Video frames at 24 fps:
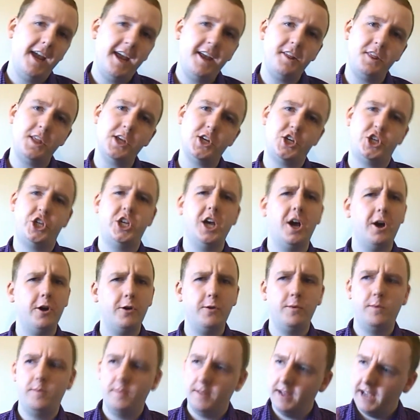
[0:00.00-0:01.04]
In the
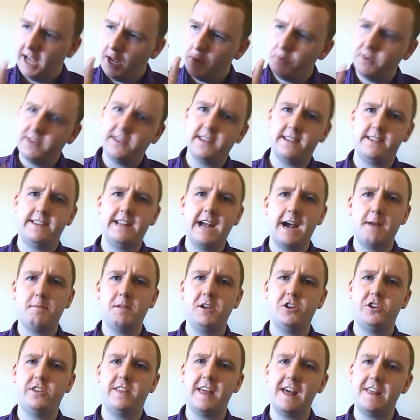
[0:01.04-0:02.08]
show, it was
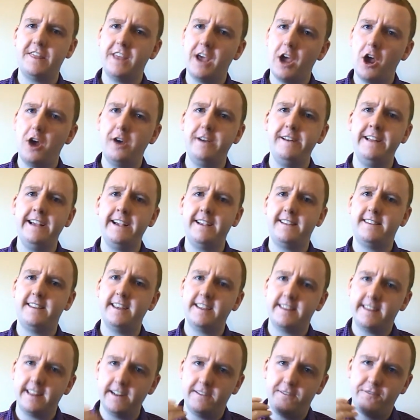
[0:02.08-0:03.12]
established that there only
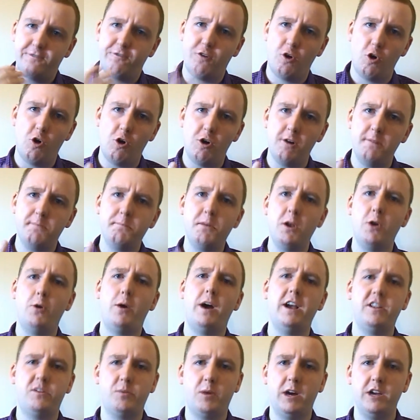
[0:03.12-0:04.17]
existed four
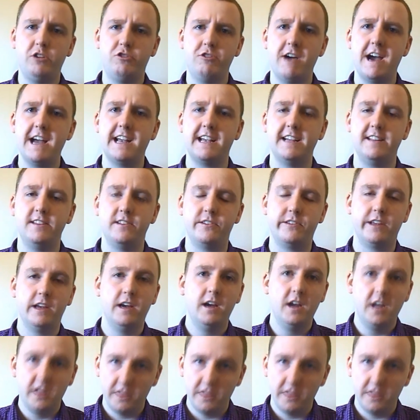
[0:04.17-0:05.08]
Blue-Eyes White Dragons.